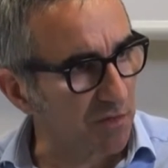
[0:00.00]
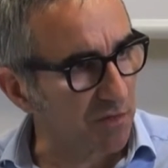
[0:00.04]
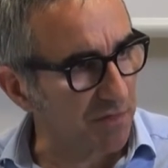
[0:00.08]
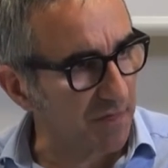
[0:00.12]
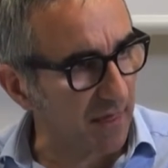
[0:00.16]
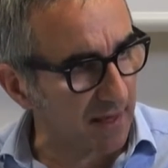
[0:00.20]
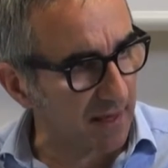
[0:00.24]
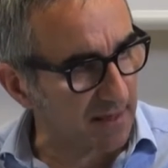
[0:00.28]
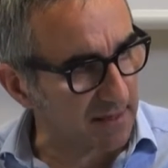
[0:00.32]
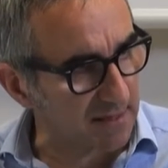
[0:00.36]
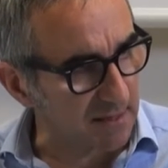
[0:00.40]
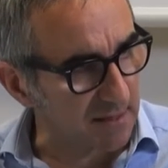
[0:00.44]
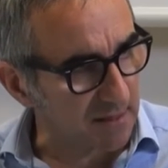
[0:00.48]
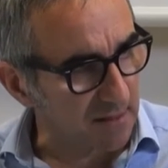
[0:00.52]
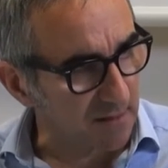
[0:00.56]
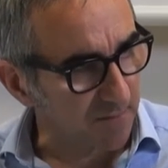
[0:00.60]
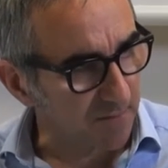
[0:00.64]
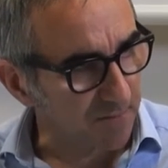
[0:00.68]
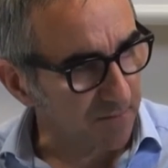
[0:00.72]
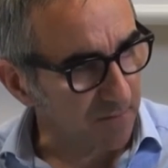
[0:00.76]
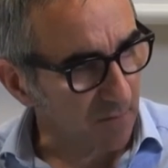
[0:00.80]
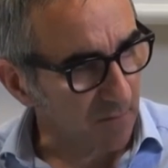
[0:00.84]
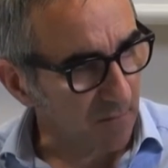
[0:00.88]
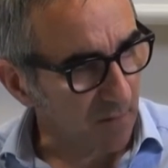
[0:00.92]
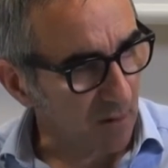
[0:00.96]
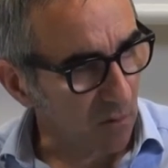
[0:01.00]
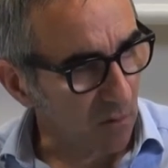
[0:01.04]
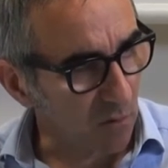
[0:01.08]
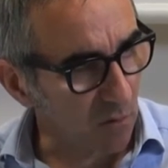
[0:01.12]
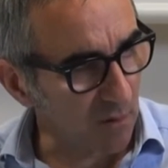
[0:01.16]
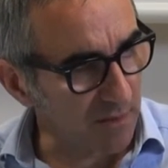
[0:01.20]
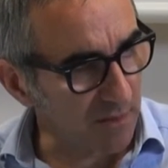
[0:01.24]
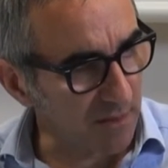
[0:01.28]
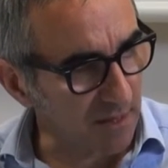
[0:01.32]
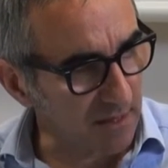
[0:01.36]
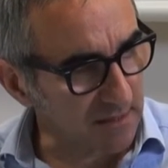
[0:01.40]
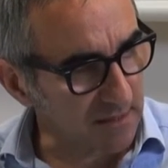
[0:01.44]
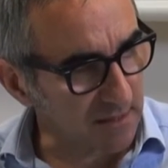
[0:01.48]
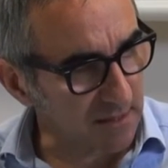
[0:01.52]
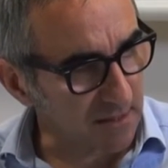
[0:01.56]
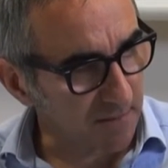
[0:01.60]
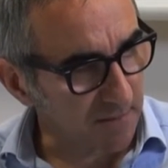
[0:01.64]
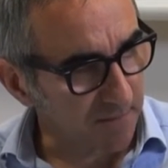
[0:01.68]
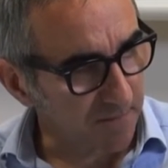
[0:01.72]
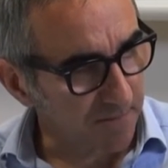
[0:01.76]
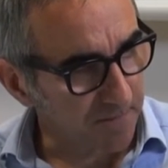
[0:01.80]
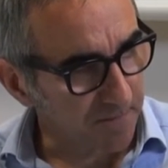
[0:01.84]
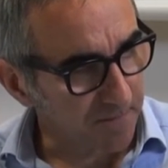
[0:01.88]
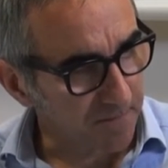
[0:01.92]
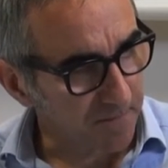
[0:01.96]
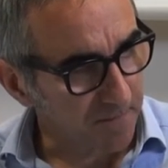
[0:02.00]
things with this.